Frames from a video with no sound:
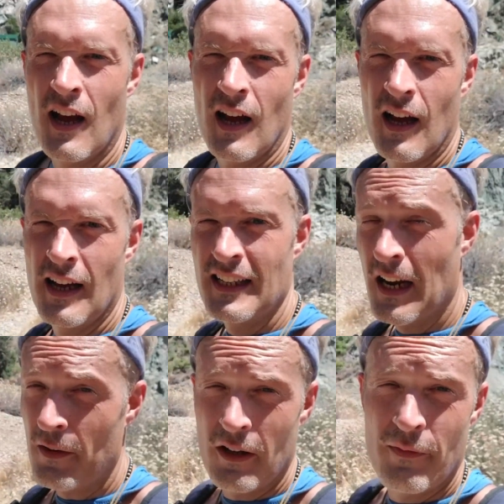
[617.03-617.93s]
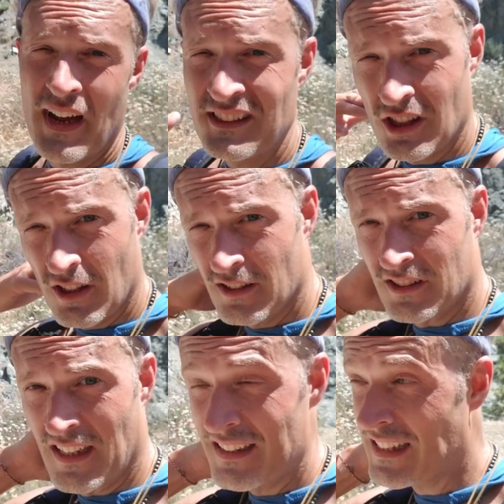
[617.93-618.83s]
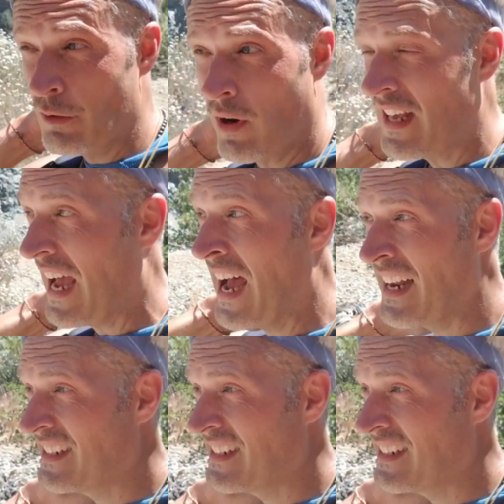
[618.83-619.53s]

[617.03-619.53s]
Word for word: uh, any other adventures or anything you want to add